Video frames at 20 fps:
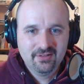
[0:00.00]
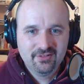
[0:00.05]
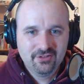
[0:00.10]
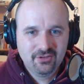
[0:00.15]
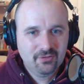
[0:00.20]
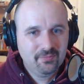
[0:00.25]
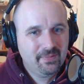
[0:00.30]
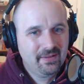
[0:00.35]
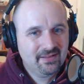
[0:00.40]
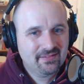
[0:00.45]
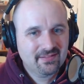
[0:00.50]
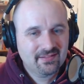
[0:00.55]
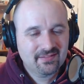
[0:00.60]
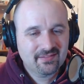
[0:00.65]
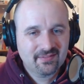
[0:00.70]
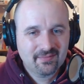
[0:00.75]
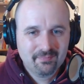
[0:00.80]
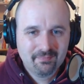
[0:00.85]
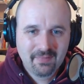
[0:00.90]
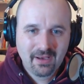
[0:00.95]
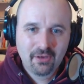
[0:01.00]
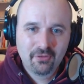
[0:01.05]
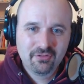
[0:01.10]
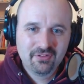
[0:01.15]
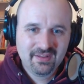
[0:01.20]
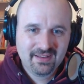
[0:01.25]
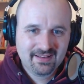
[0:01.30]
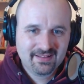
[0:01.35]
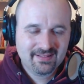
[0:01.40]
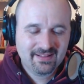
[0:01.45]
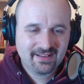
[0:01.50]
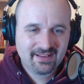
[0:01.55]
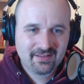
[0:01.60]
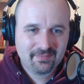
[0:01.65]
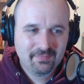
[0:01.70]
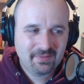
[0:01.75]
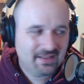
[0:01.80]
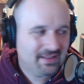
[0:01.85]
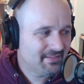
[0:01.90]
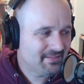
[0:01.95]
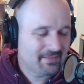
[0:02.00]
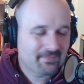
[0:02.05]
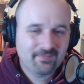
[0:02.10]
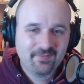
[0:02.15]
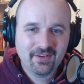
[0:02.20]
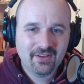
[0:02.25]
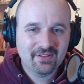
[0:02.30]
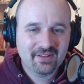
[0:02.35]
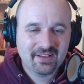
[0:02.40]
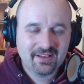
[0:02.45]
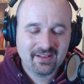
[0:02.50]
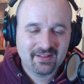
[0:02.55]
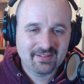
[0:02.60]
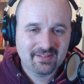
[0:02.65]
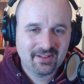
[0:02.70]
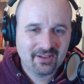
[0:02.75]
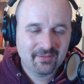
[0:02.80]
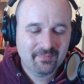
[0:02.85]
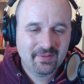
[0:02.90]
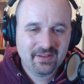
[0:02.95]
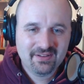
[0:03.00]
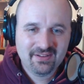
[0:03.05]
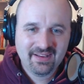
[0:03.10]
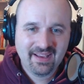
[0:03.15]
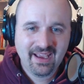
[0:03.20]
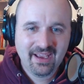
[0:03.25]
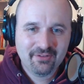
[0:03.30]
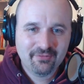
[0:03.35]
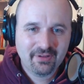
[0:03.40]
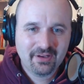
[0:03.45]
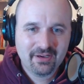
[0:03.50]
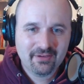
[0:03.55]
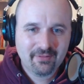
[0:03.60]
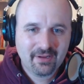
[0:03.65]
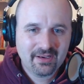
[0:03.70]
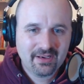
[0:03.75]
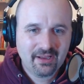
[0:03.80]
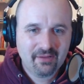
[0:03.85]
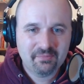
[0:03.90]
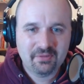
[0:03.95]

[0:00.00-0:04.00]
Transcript: 2 pieces, mouth declick, because I'm feeling a little bit dehydrated right now.